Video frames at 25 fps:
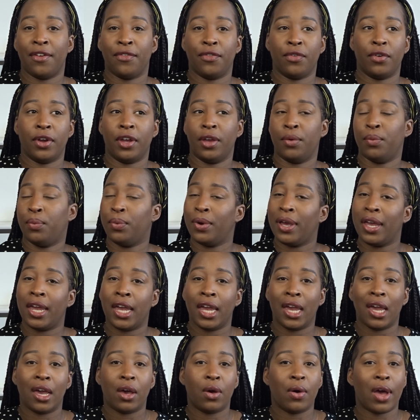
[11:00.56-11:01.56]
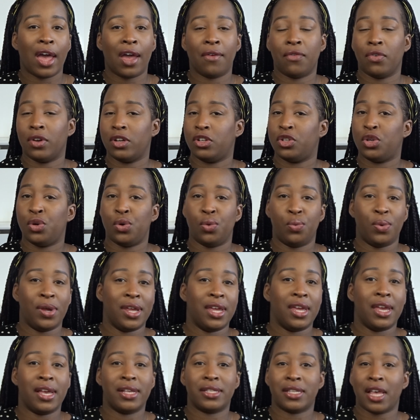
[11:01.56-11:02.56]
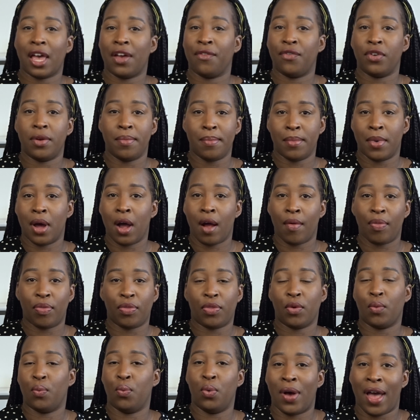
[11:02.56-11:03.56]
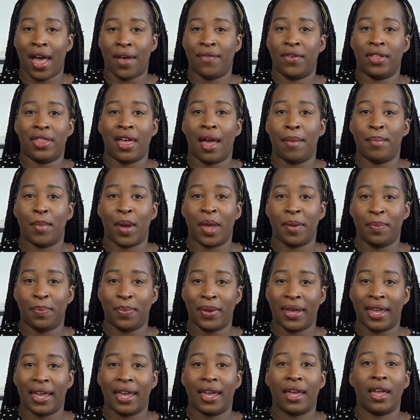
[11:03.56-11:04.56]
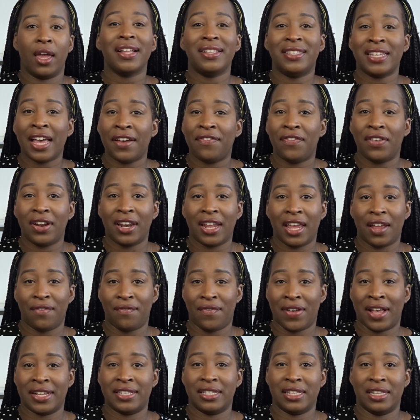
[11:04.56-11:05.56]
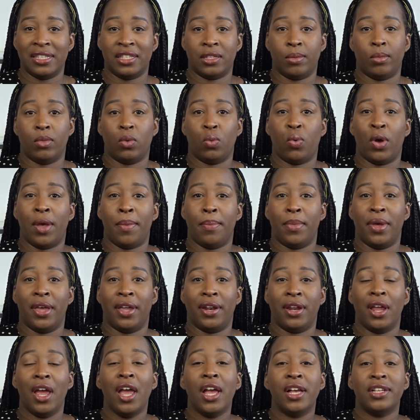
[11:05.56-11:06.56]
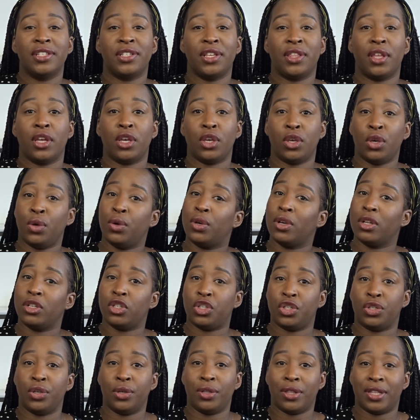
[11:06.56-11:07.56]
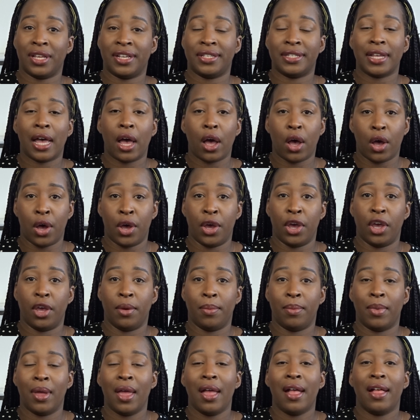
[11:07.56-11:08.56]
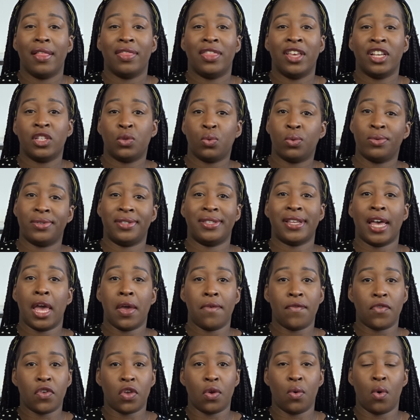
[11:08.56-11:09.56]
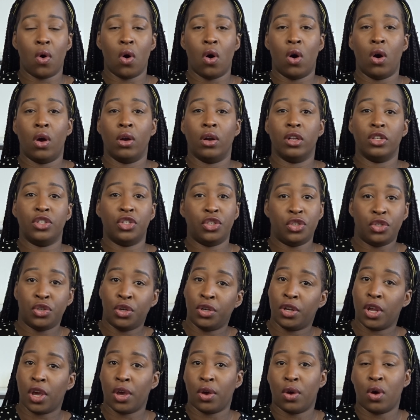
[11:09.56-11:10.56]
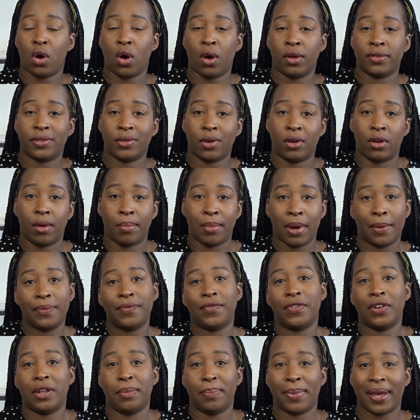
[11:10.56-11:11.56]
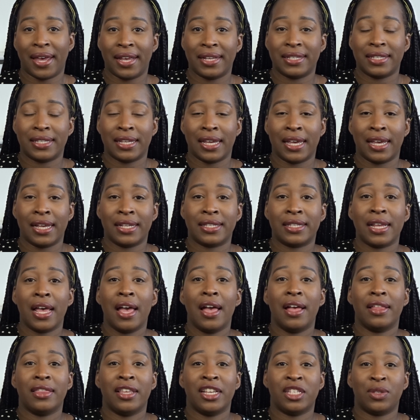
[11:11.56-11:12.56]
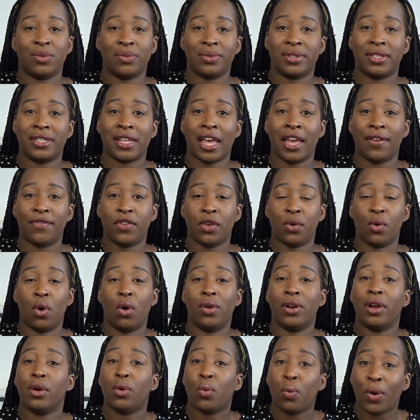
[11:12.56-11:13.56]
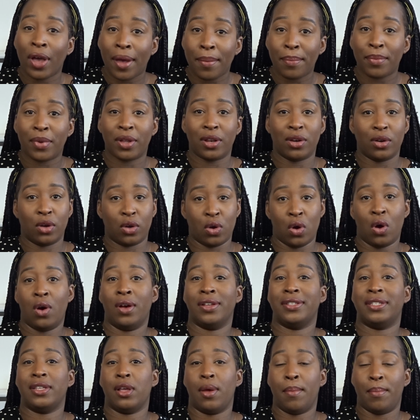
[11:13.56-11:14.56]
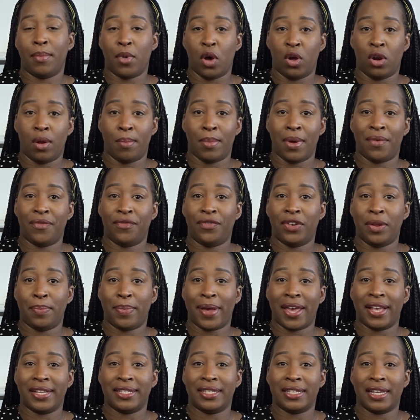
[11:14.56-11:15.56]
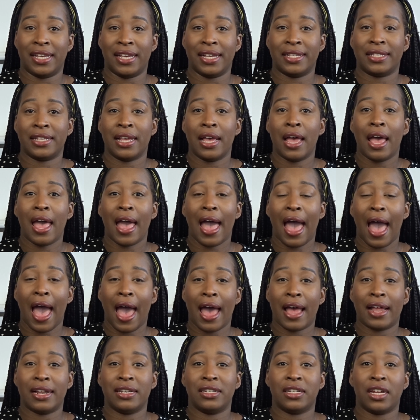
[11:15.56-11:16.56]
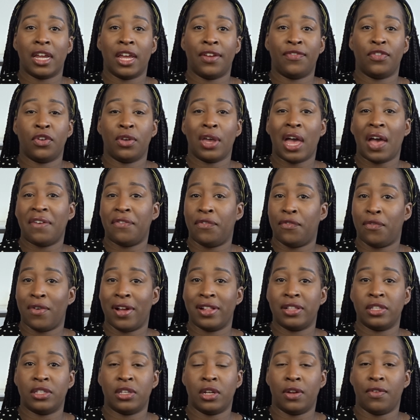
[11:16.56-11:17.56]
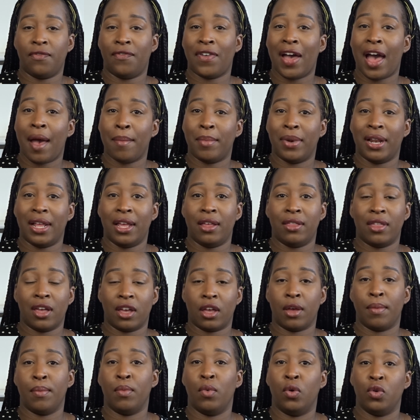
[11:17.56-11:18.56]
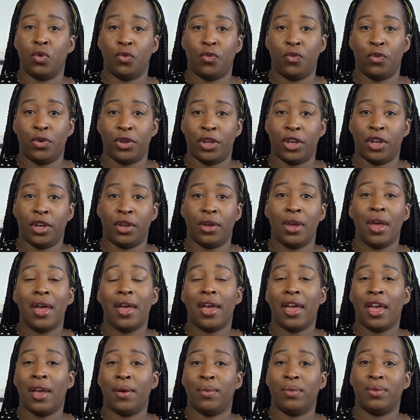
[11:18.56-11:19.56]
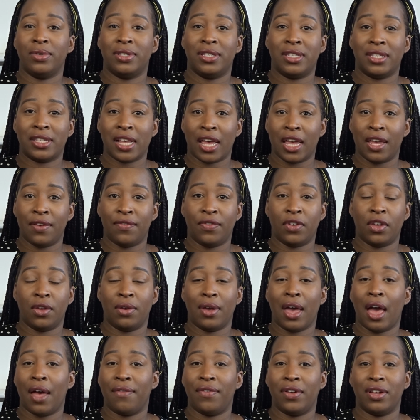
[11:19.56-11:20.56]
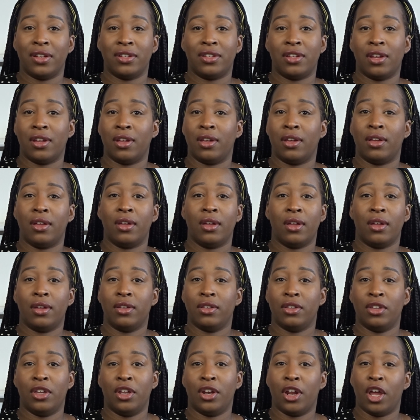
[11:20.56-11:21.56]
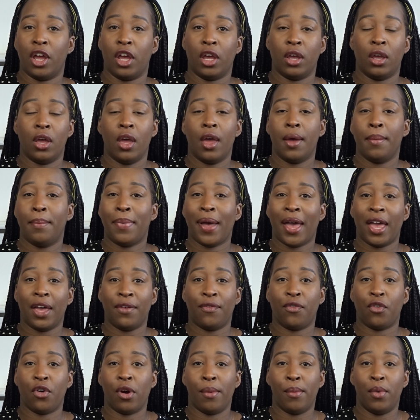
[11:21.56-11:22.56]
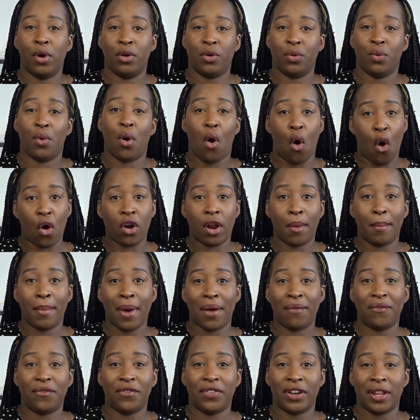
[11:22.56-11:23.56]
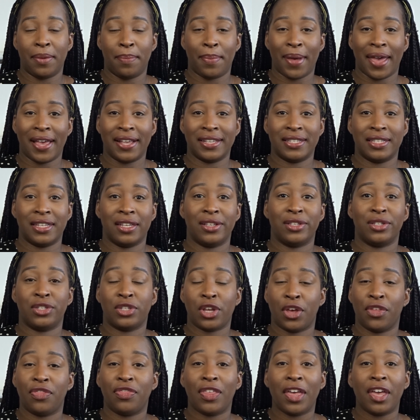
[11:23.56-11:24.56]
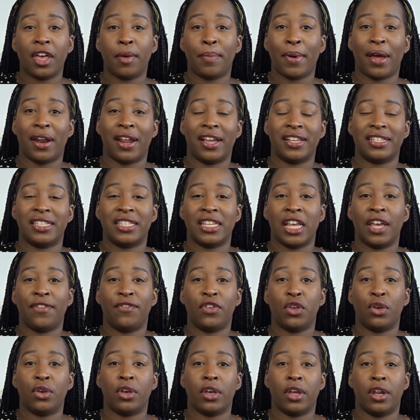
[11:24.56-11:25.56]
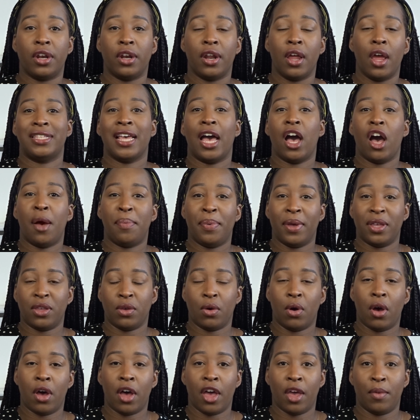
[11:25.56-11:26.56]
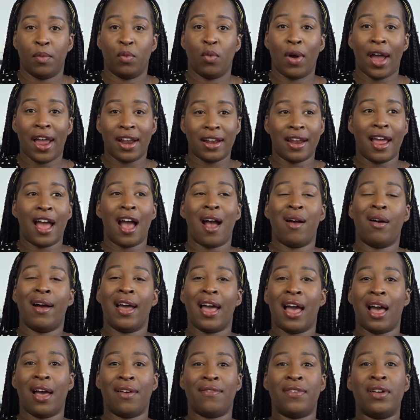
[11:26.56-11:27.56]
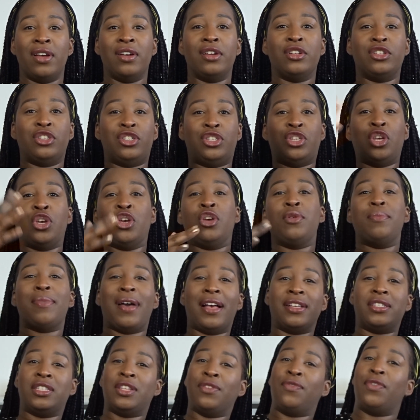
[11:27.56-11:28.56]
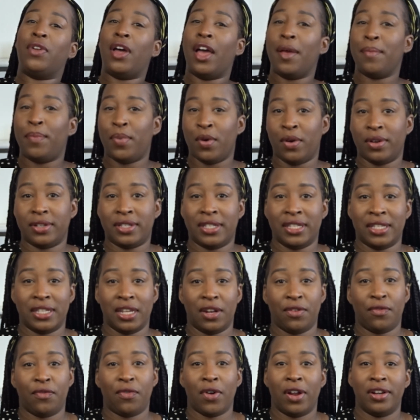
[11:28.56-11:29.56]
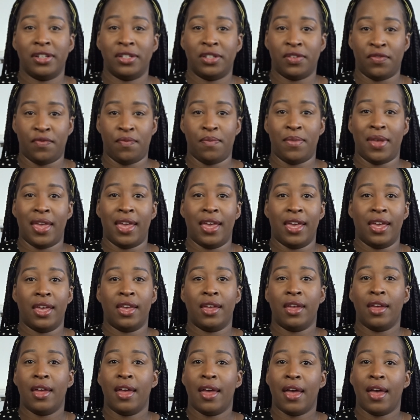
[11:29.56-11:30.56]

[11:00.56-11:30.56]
every week, every 2 weeks, every month, whatever that might be, definitely invest in some equipment so that you can shoot this at home. This will save you on studio costs on a monthly basis. This will save you on equipment costs on a monthly basis. And if you have friends and family that can model for you, it will save you having to, pay for a model on a monthly basis. So think about it. See if you can set up in your home. Right now I have 2 massive light boxes in front of me,